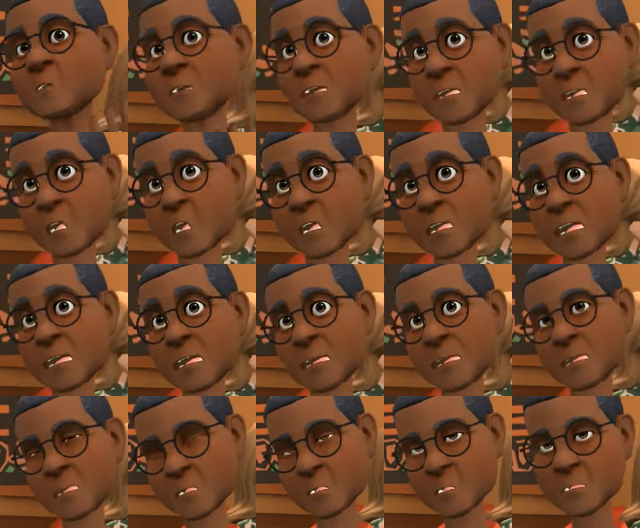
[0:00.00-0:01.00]
opportunities
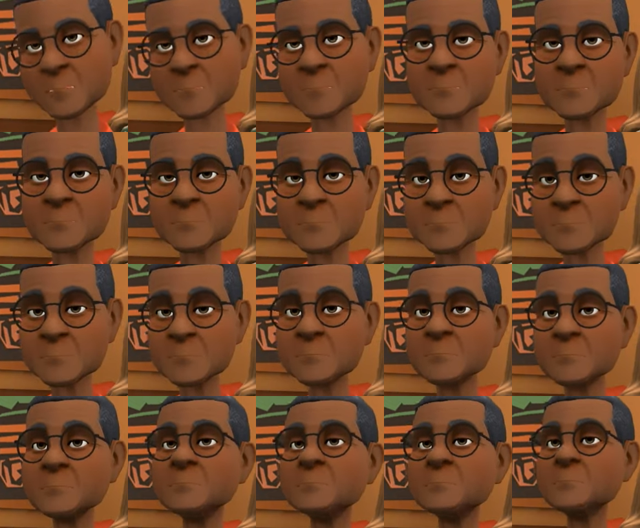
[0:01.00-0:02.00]
go
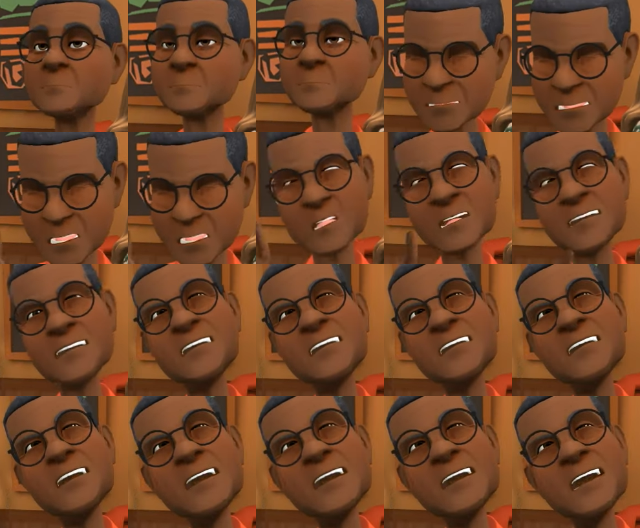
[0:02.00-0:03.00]
because of
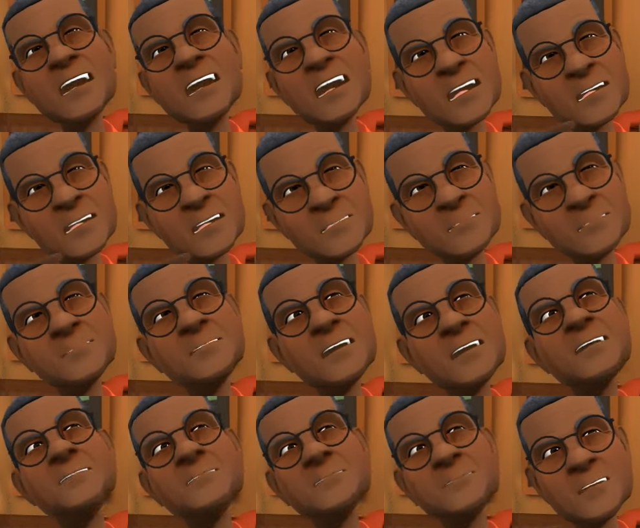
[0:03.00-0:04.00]
fear,
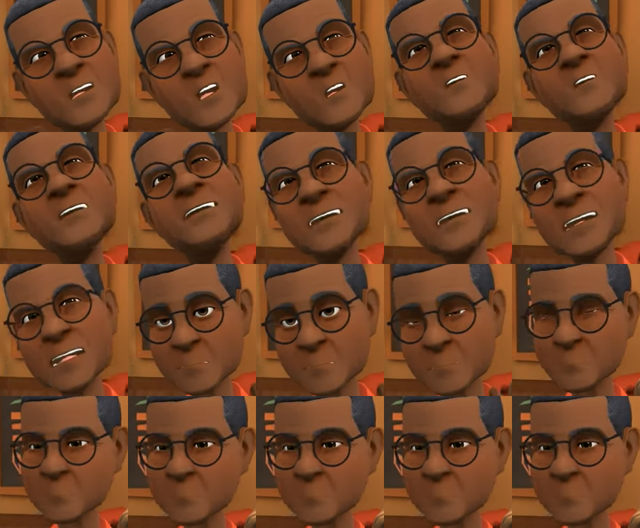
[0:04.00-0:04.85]
laziness, or pride.